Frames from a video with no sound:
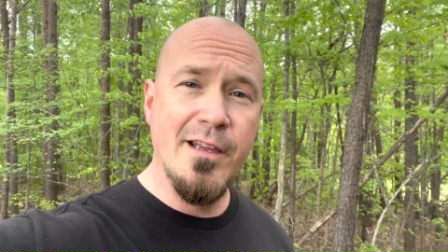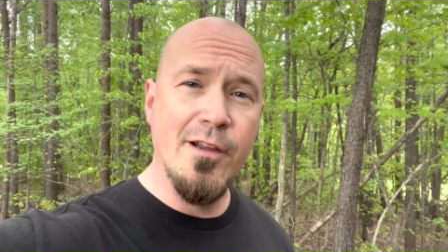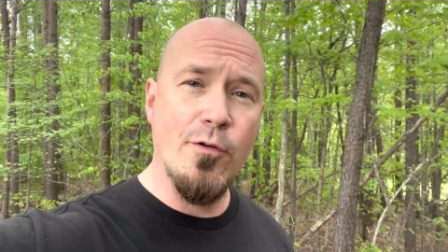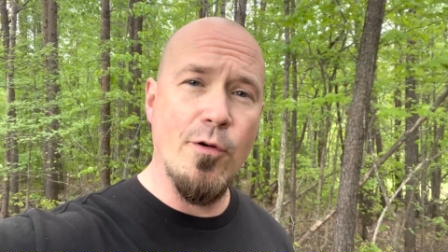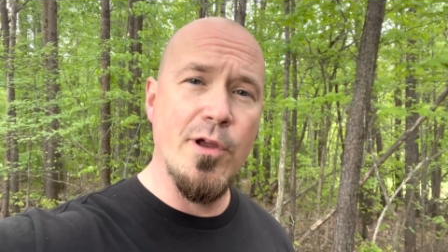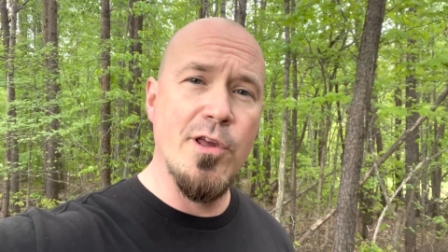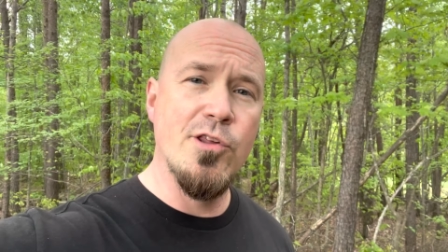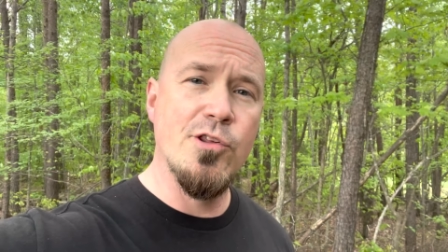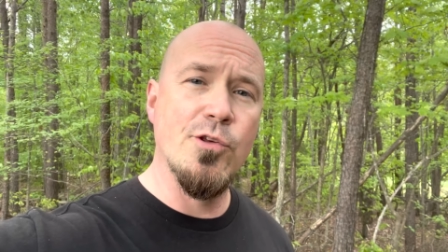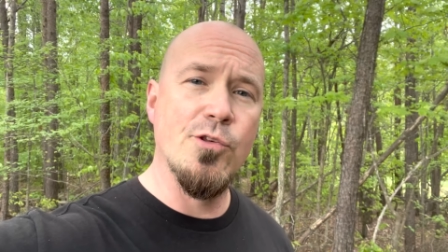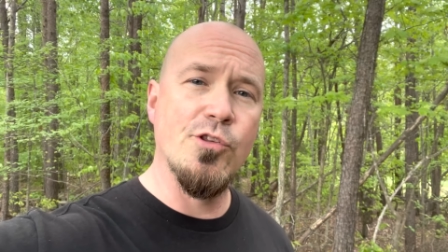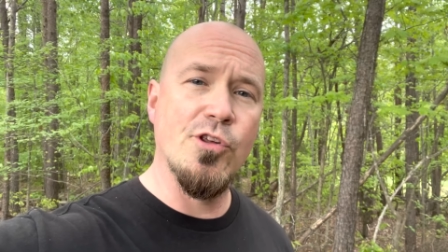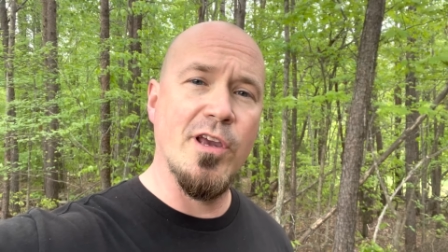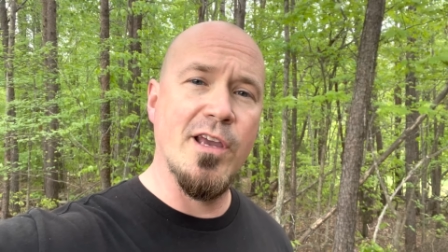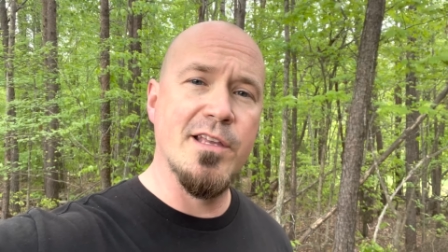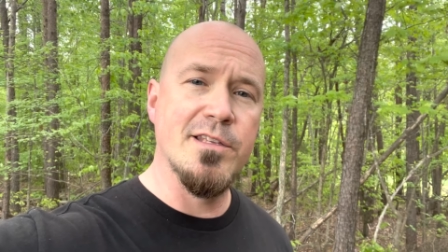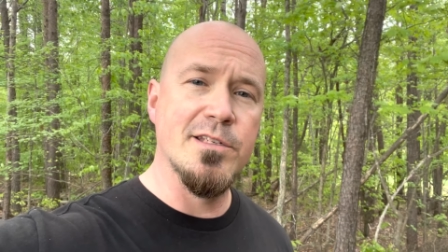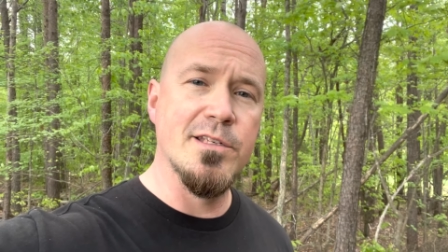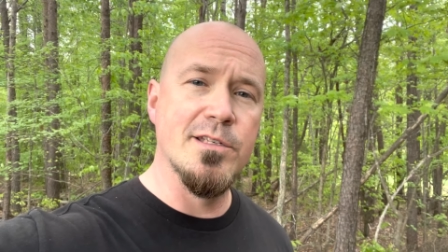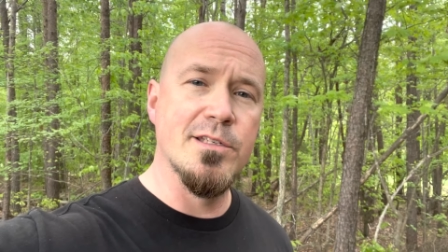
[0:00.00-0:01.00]
increase your
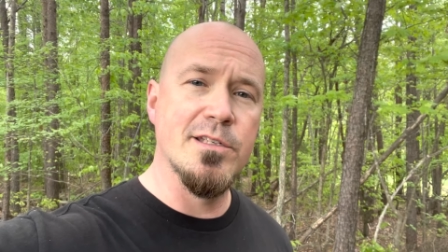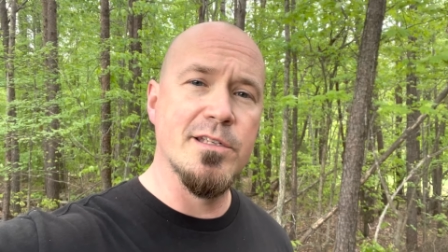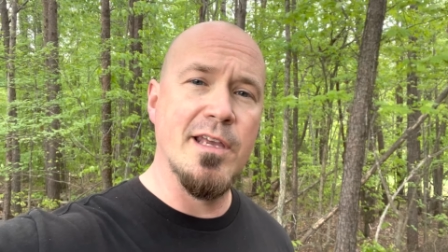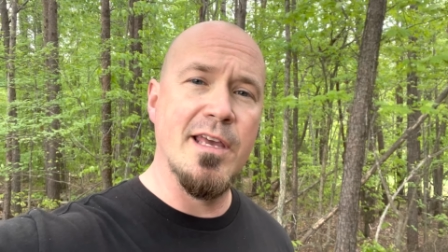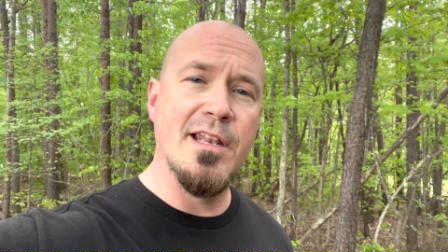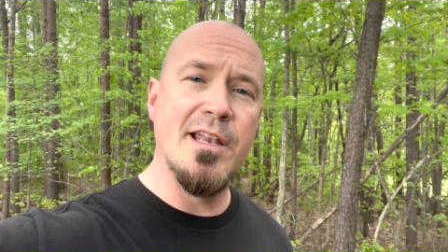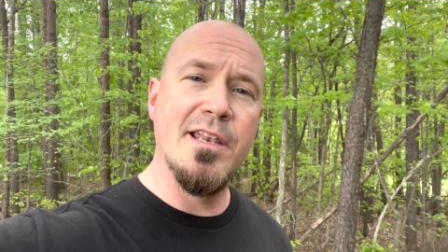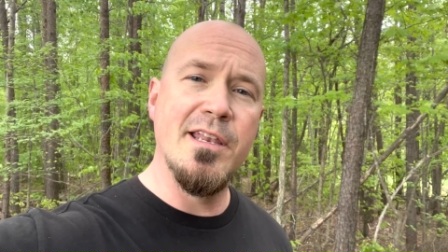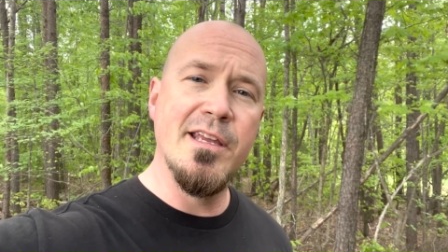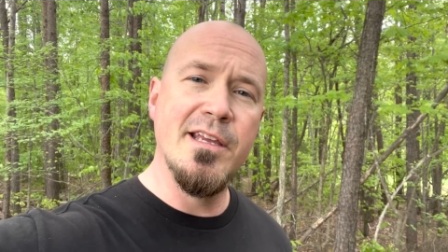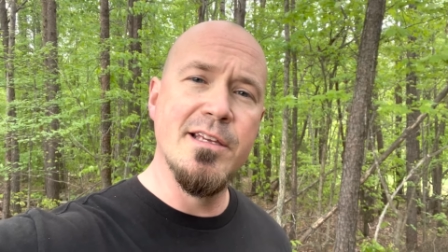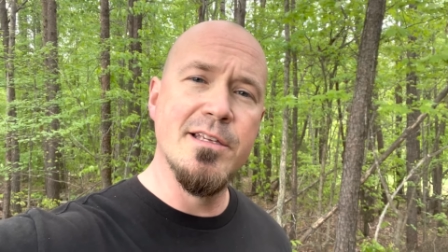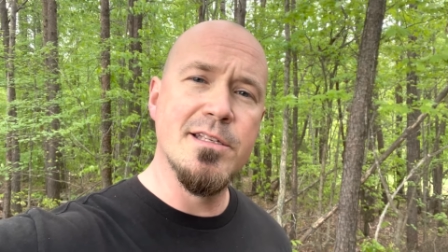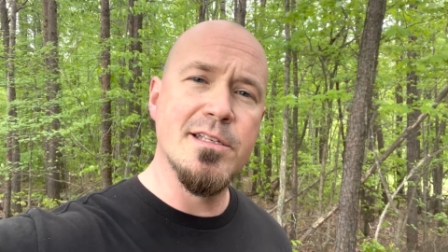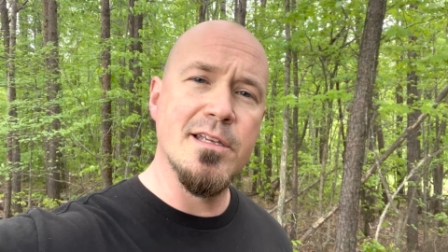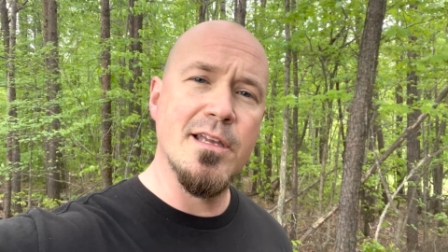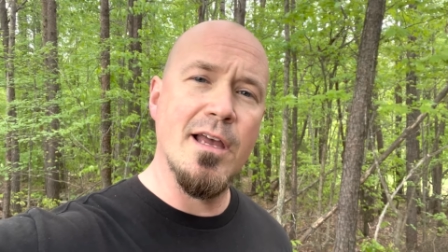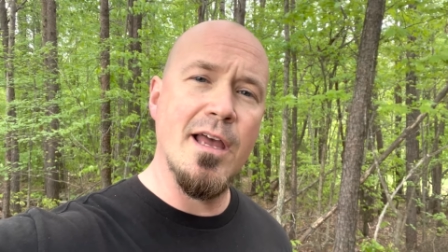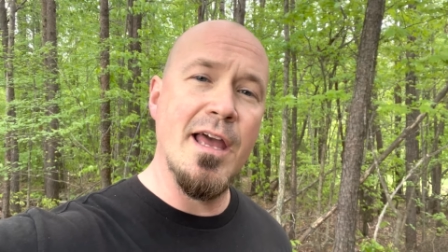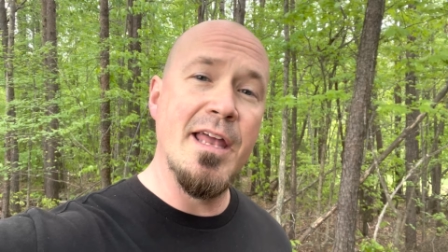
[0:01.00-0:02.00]
chances, and it
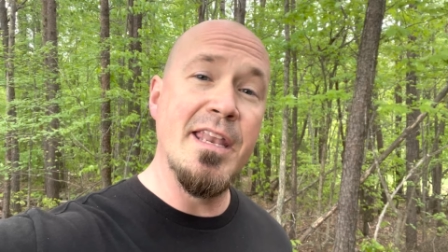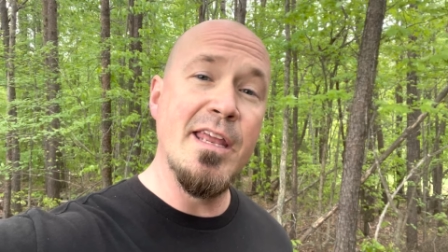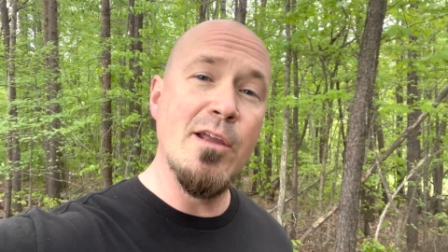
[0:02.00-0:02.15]
is an